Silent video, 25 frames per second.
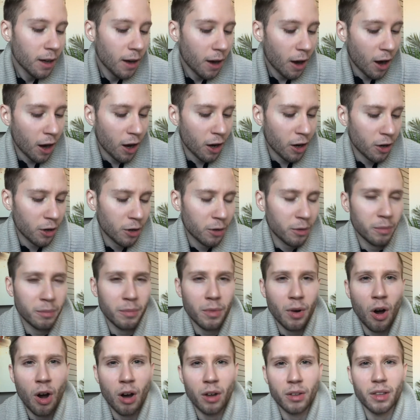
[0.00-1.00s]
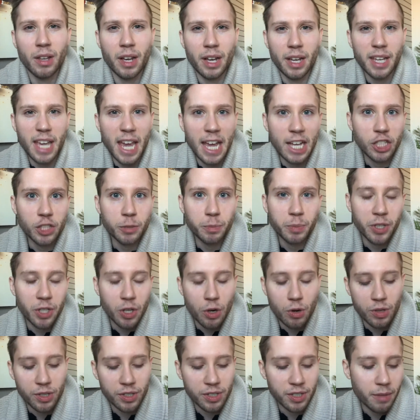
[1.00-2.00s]
on like
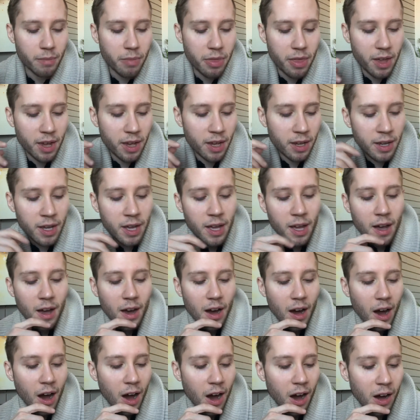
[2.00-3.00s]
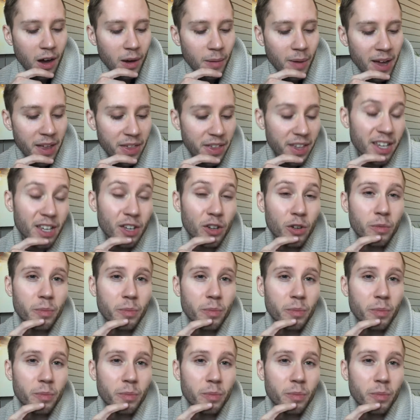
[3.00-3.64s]
HBO or something. I think it